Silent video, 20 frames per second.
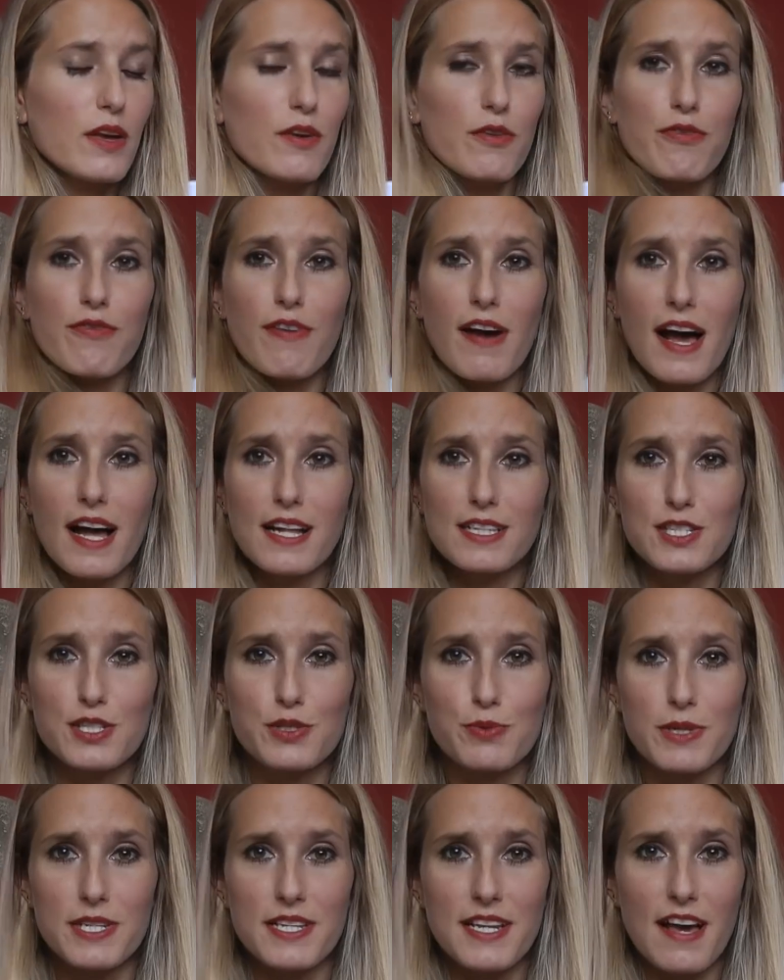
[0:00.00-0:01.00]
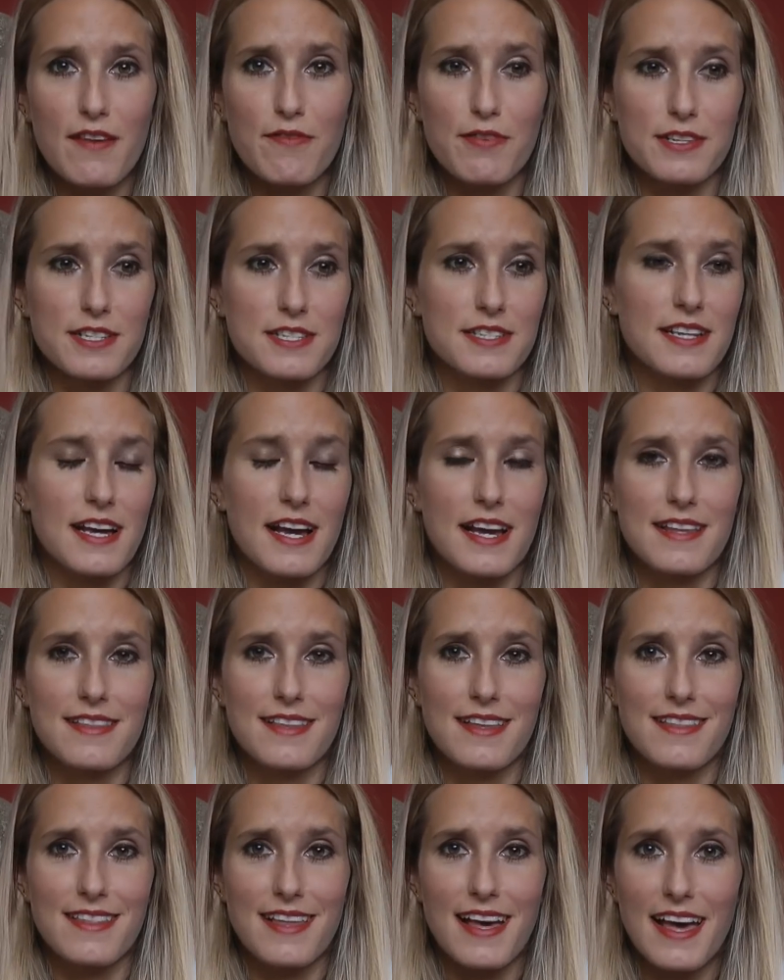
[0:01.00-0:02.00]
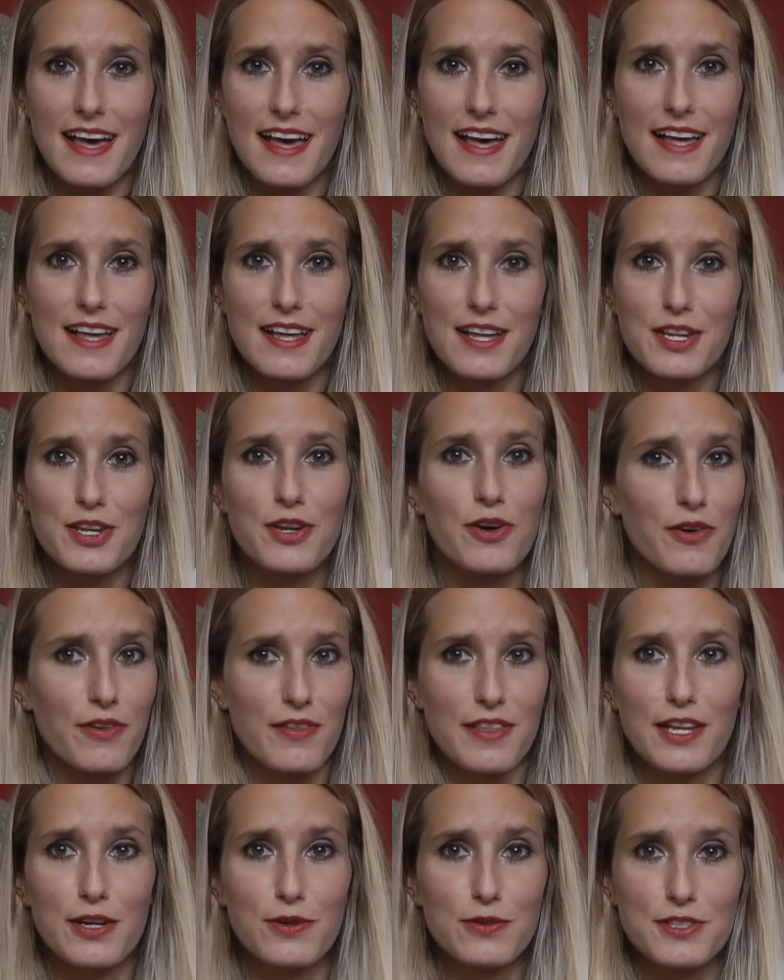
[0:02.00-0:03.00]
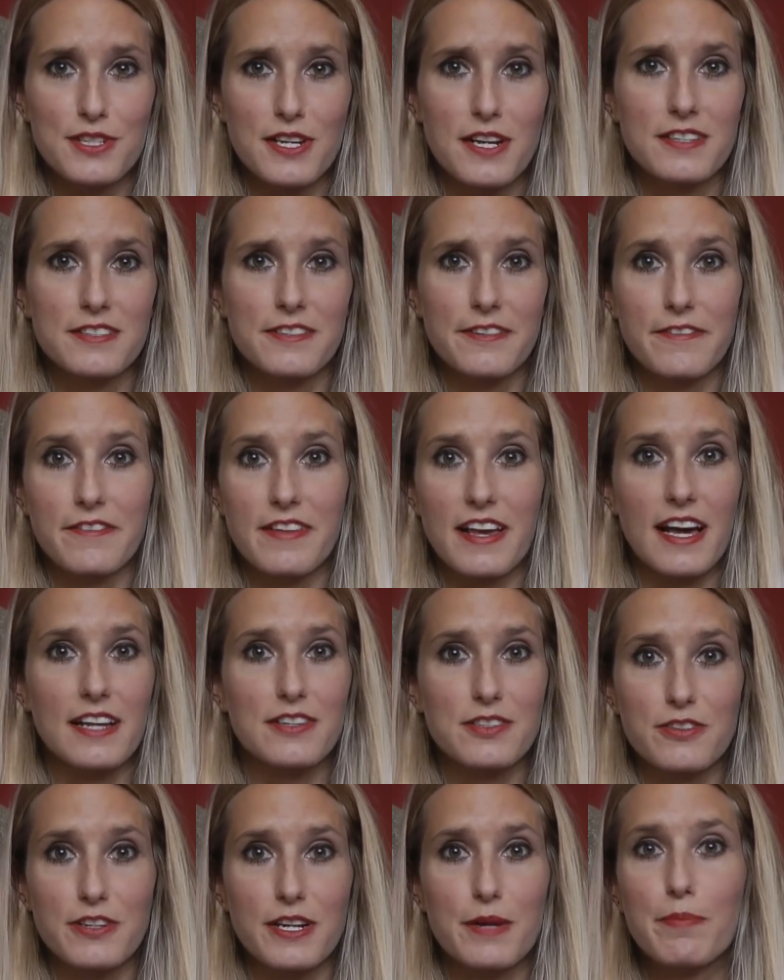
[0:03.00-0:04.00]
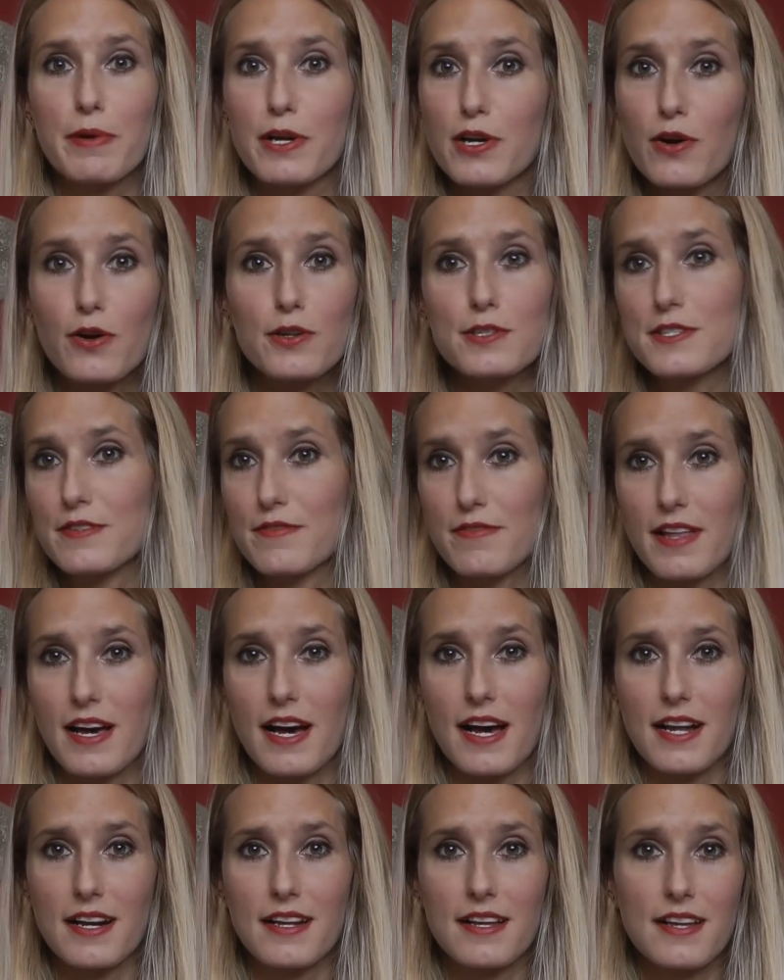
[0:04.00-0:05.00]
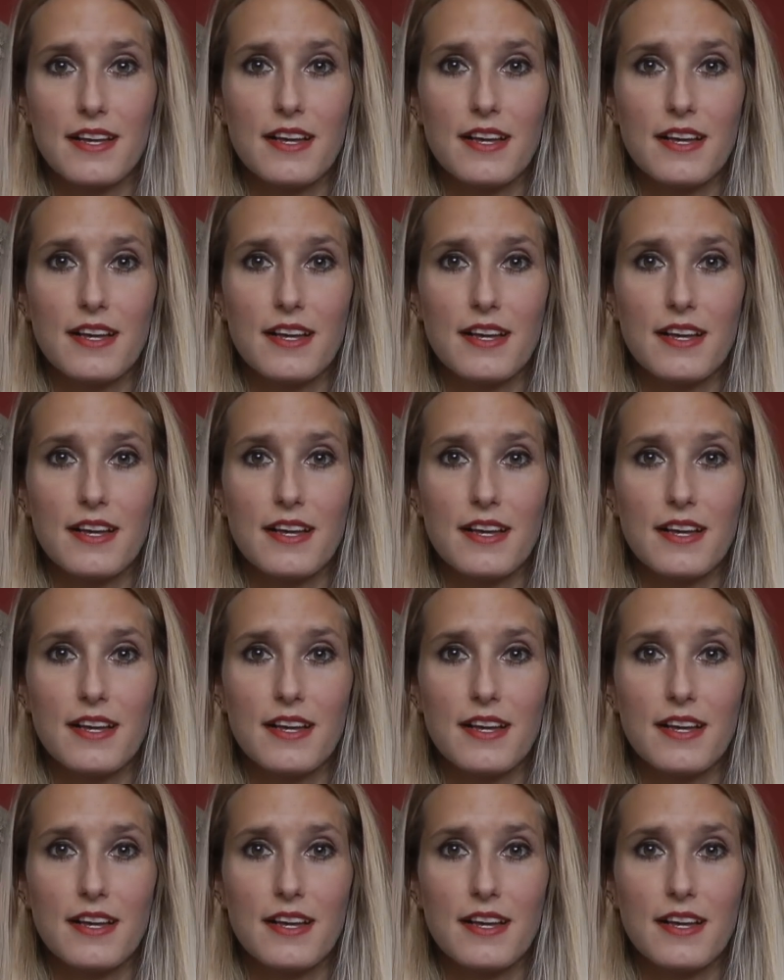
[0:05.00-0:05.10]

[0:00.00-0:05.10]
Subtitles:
fans would never say that they're not in the alternative category because of that.